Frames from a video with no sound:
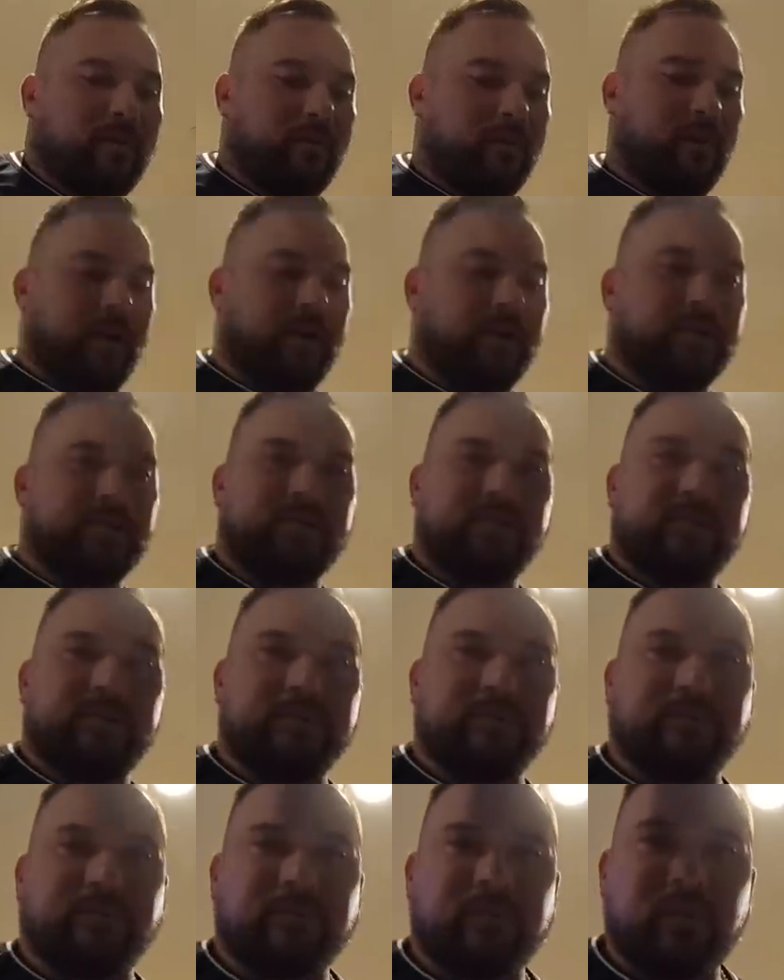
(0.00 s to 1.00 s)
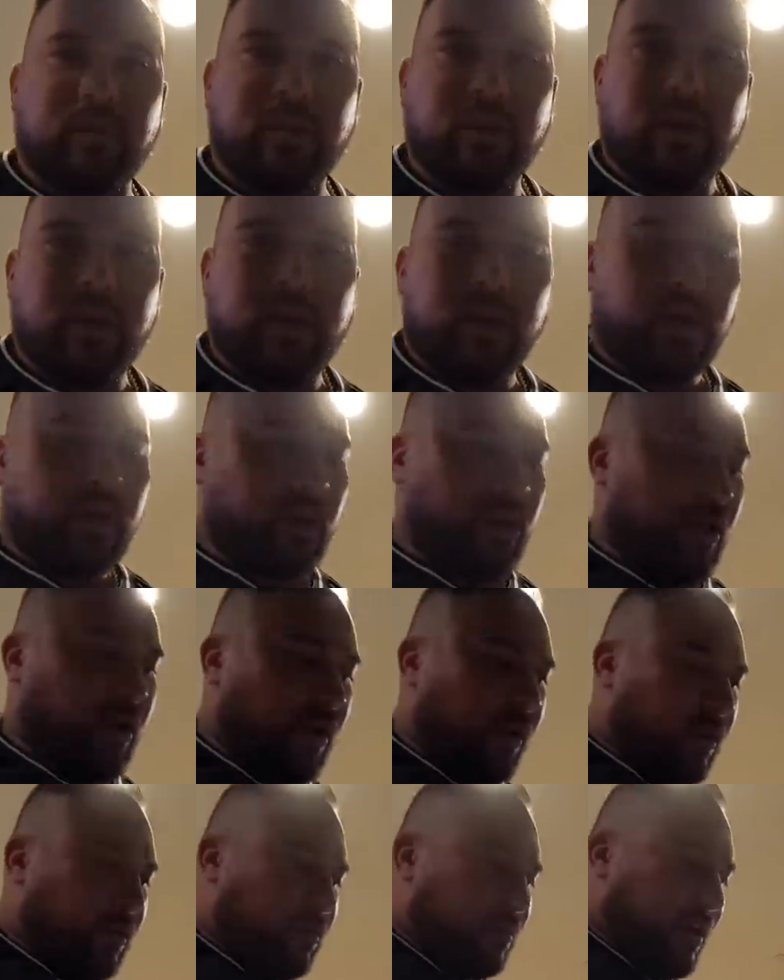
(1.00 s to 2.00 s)
First,
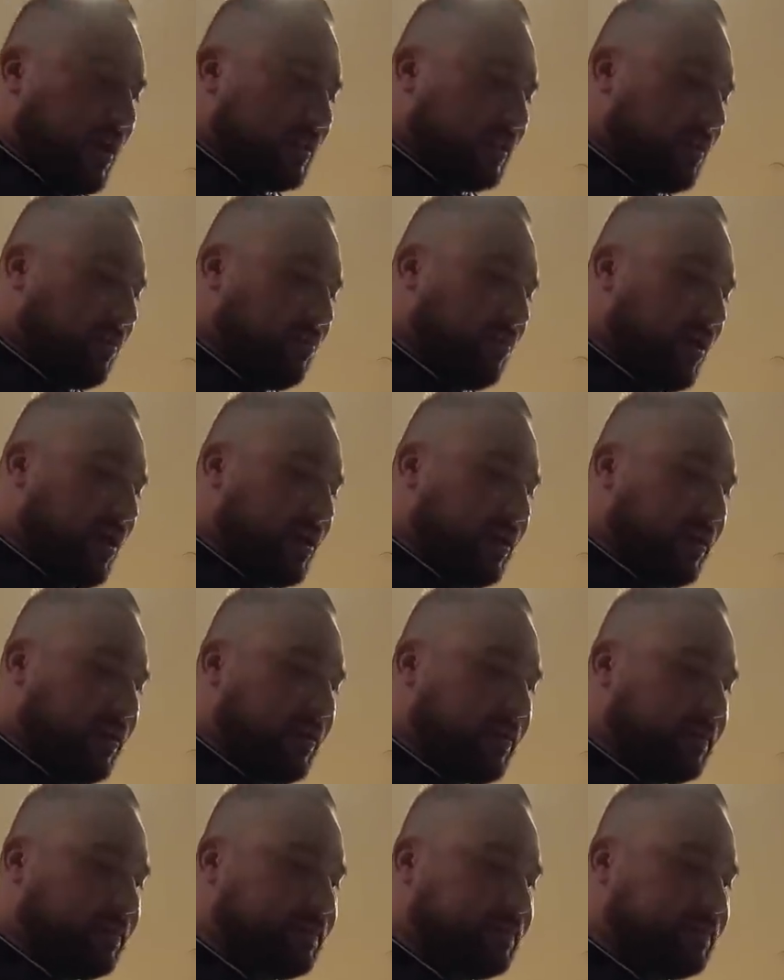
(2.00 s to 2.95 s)
not the butter.